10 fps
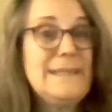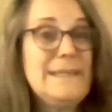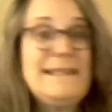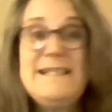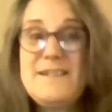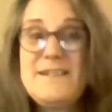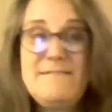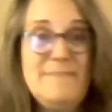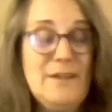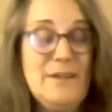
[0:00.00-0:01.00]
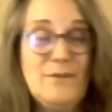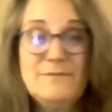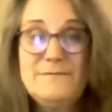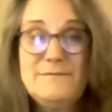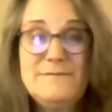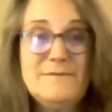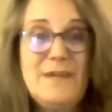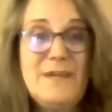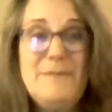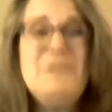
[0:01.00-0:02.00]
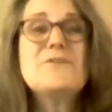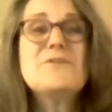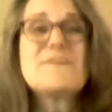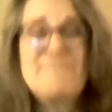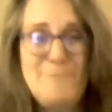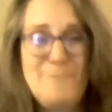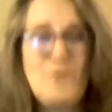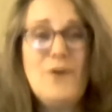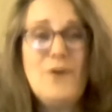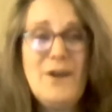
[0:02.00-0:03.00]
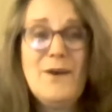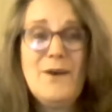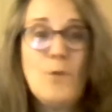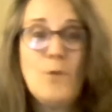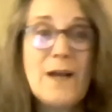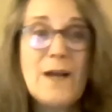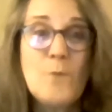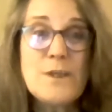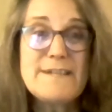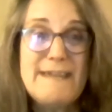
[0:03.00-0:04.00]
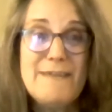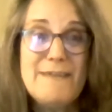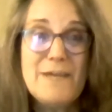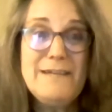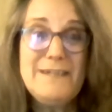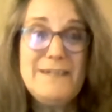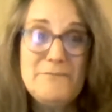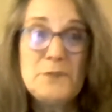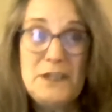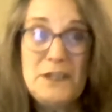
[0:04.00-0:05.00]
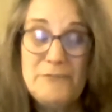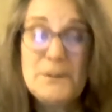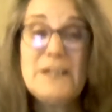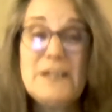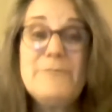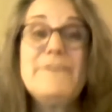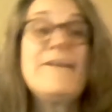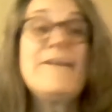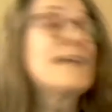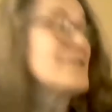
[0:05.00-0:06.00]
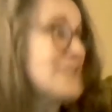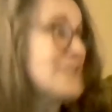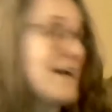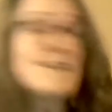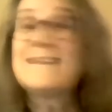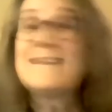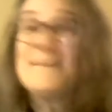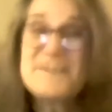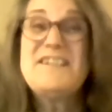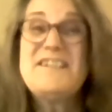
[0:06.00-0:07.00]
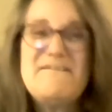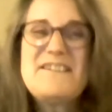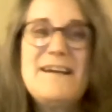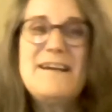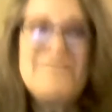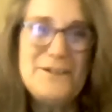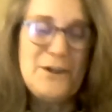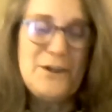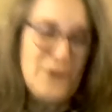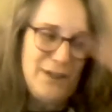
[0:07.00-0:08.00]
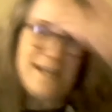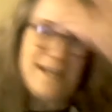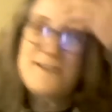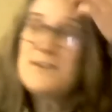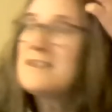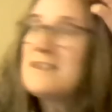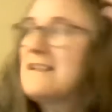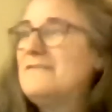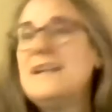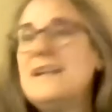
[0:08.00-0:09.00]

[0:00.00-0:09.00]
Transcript: at least, you know. I mean, you're walk them once a day, right? Give them give them a little bit of exercise, and then sniff stuff, you know, all that other good stuff.